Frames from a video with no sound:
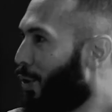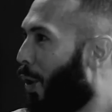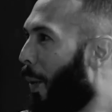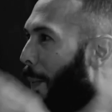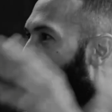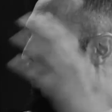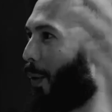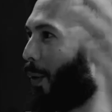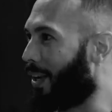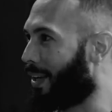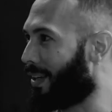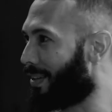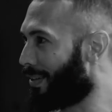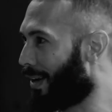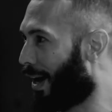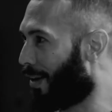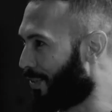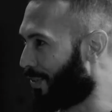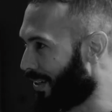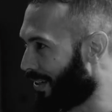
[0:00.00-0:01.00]
whole point
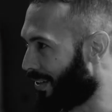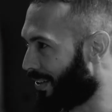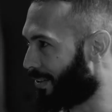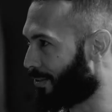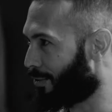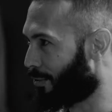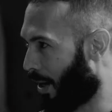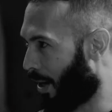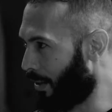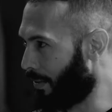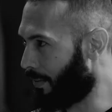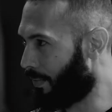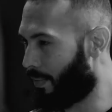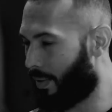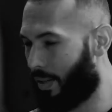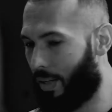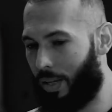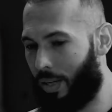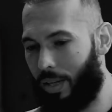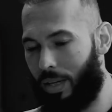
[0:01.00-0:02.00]
of it, right?
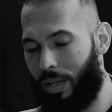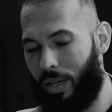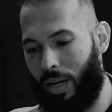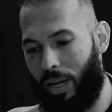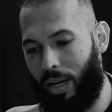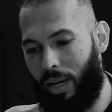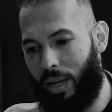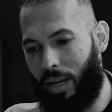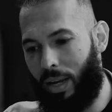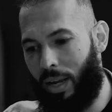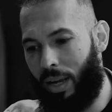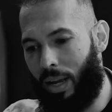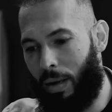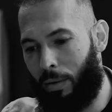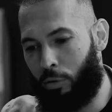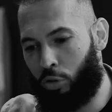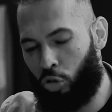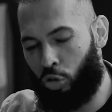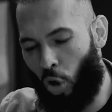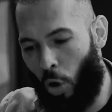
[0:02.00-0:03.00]

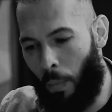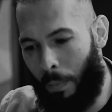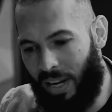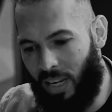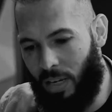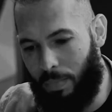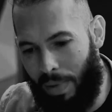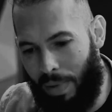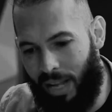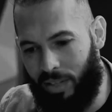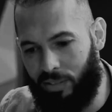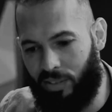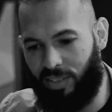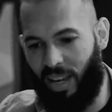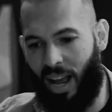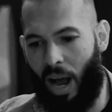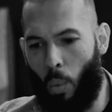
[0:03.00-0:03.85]
So many men say,